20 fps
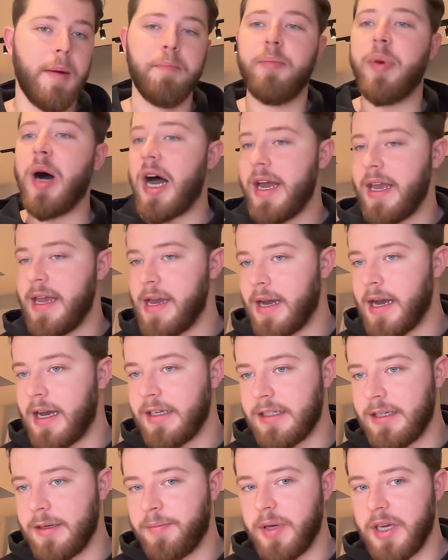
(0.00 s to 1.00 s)
buying
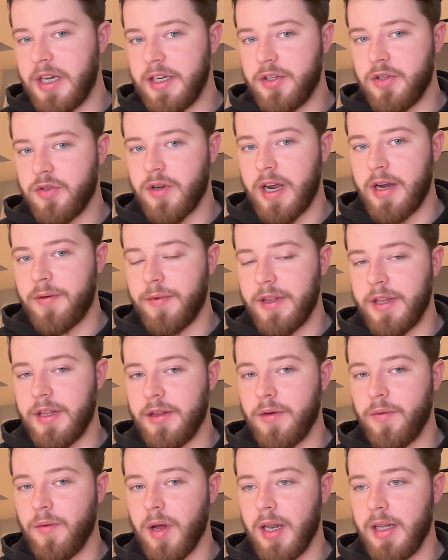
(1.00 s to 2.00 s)
ICP straight within
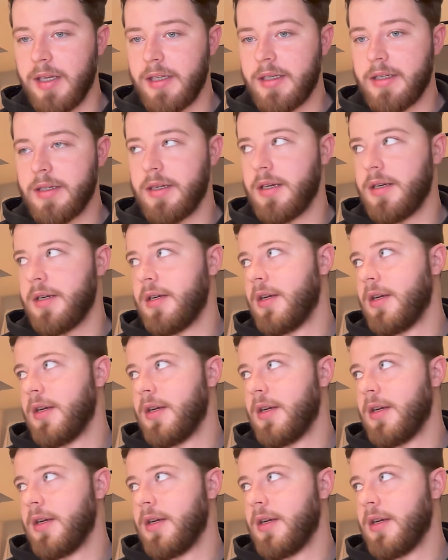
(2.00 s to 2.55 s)
the wallets.